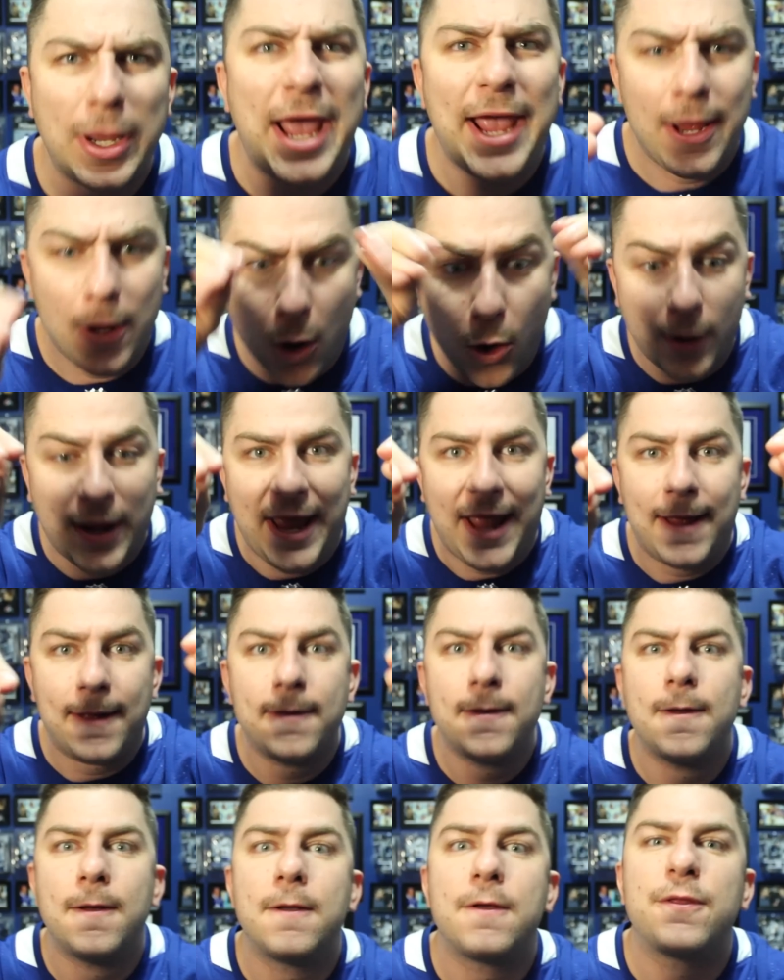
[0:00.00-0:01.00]
Okay, okay,
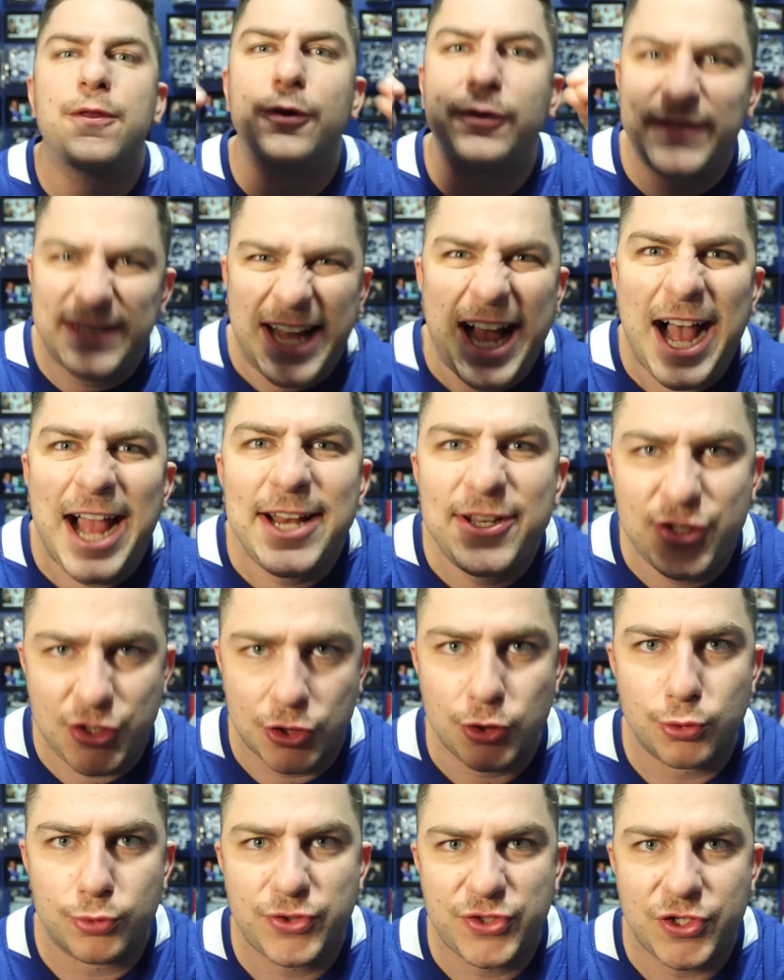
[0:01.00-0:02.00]
they're tied
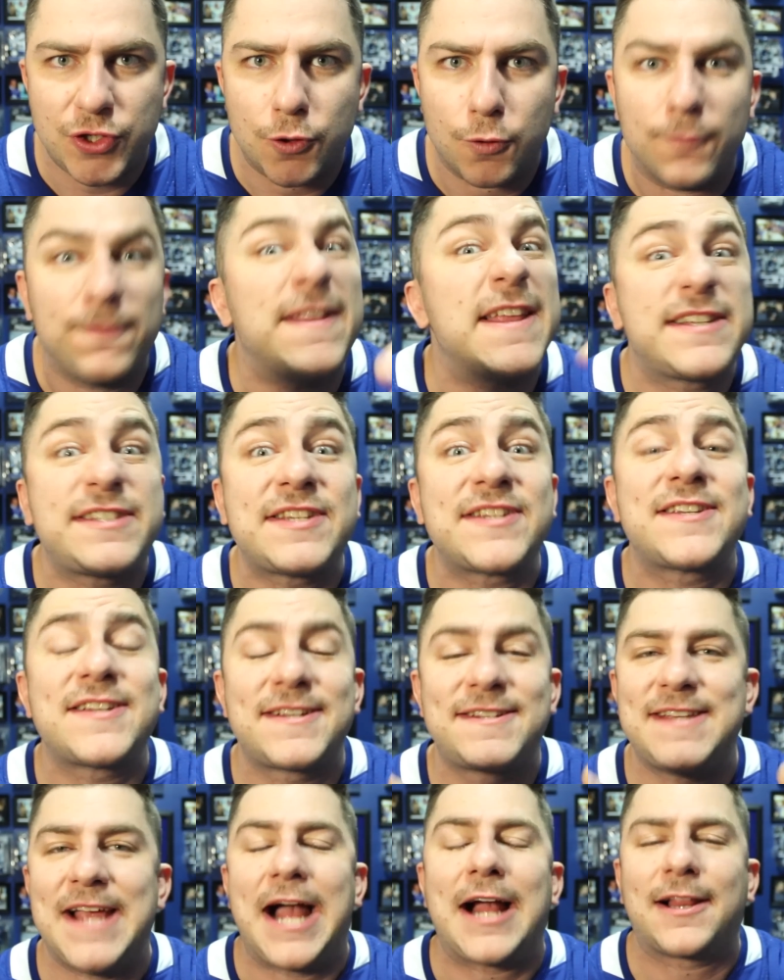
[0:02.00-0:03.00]
2-2. This is
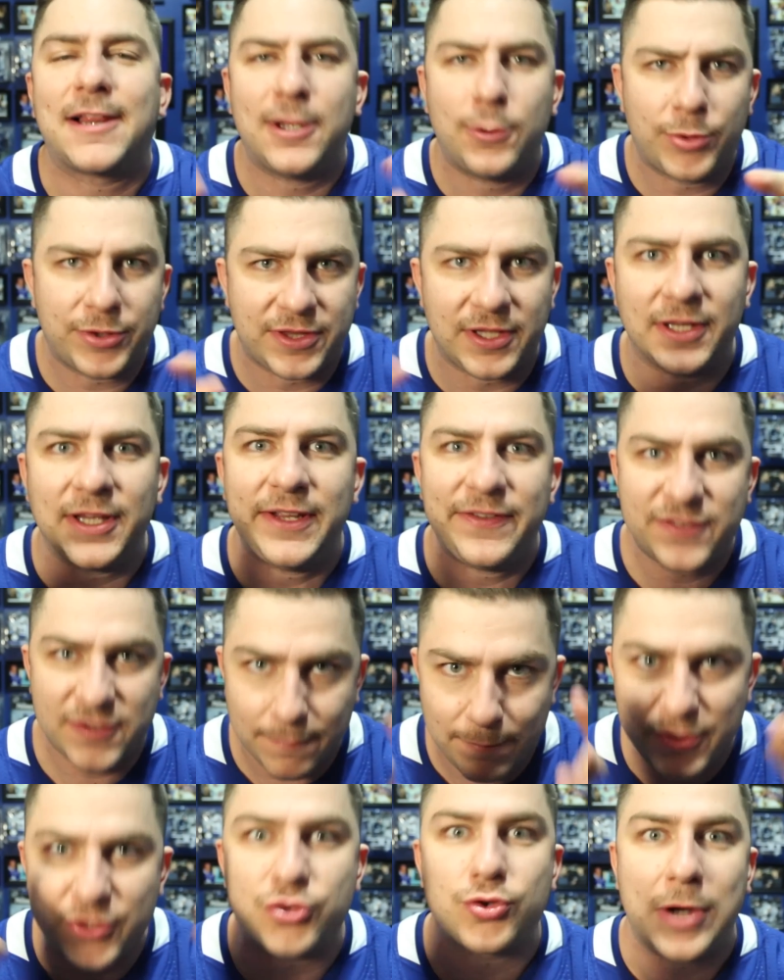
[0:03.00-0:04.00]
exactly what the Leafs
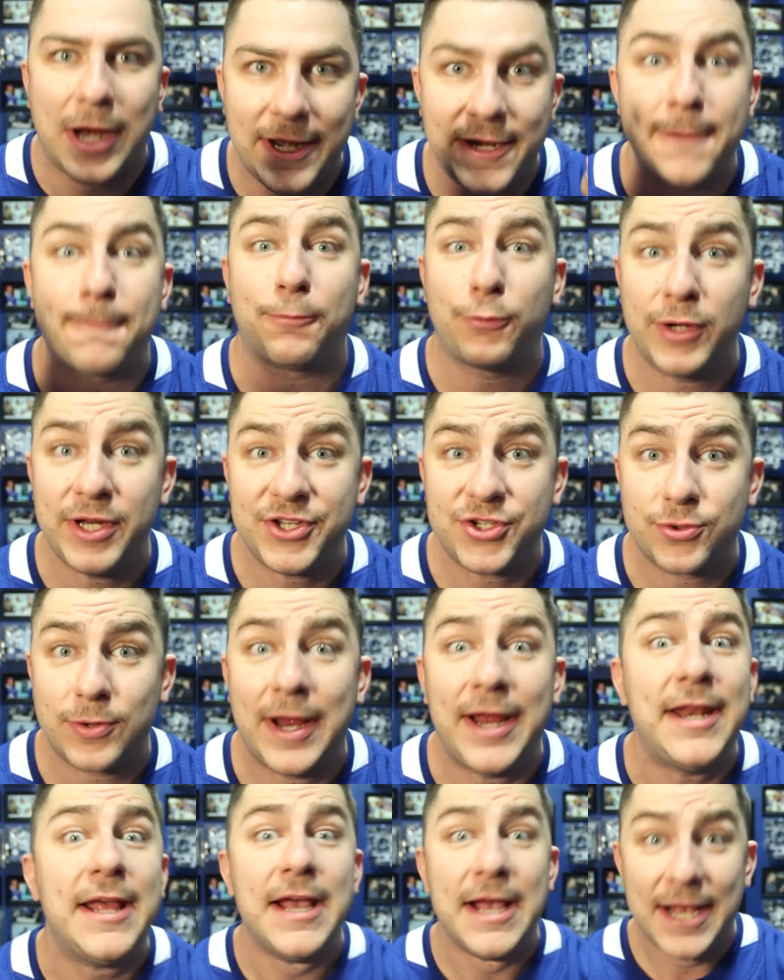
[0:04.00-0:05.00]
have been trying to preach,
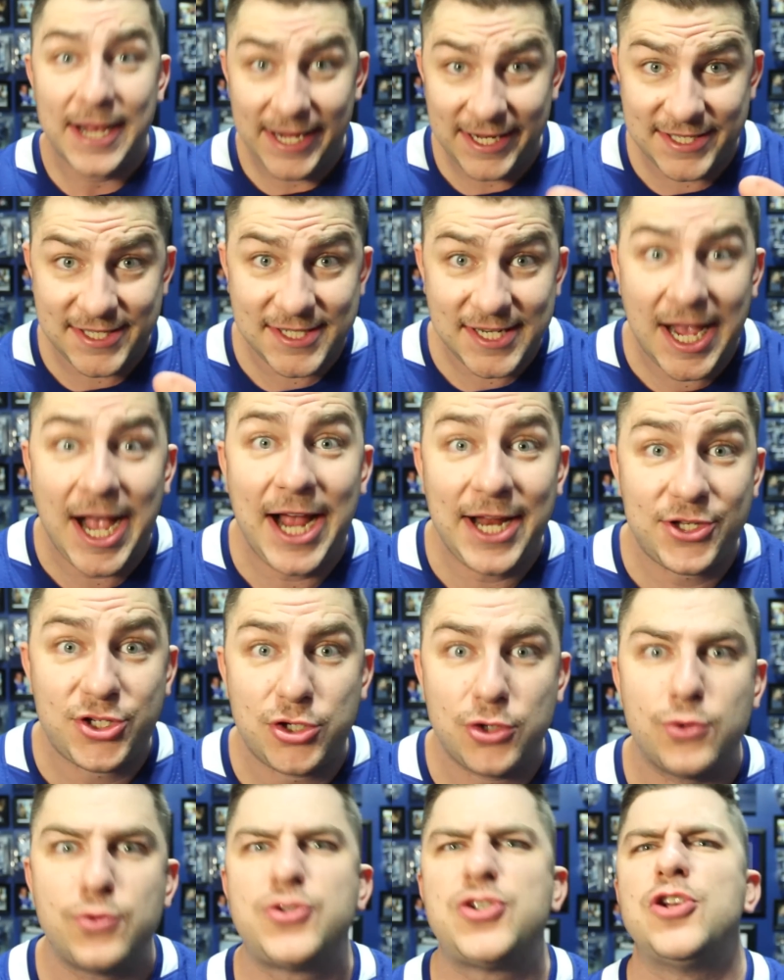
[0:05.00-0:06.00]
right? It's tied
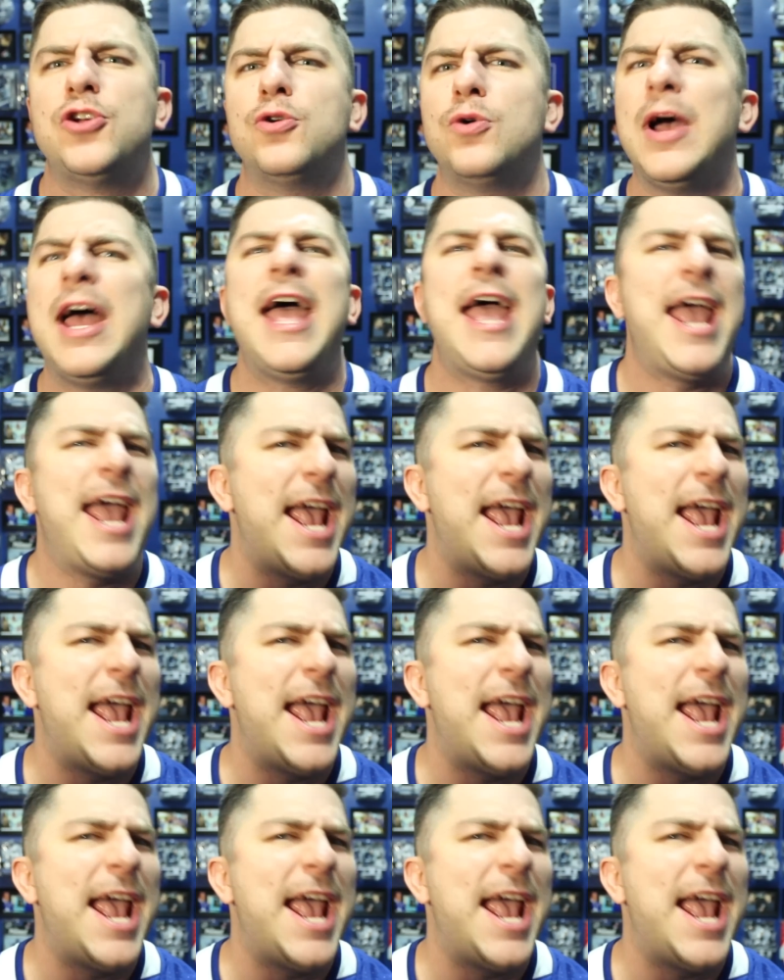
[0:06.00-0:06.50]
2-2.